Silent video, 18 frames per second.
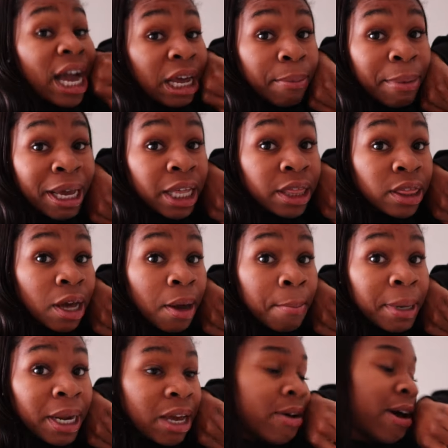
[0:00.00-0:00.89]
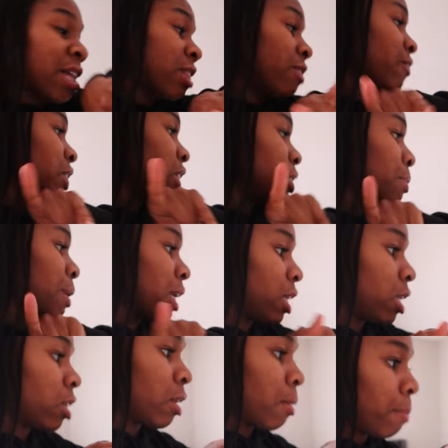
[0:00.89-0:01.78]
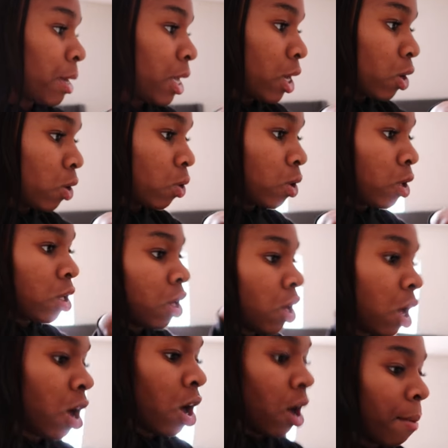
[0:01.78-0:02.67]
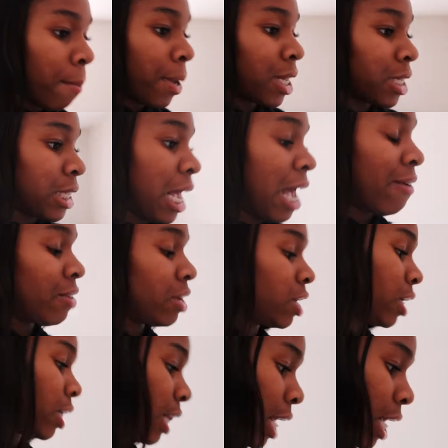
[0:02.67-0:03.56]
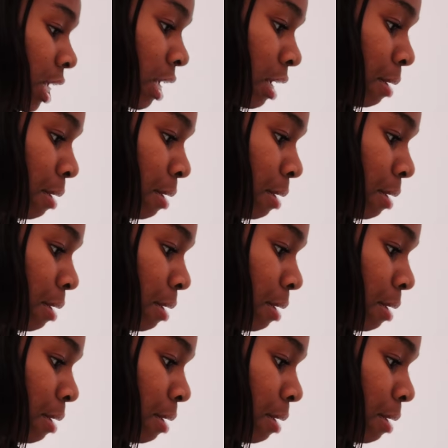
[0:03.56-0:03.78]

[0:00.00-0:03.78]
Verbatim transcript: I got to make a thumbnail. I have to finish making a thumbnail um, because I haven't done that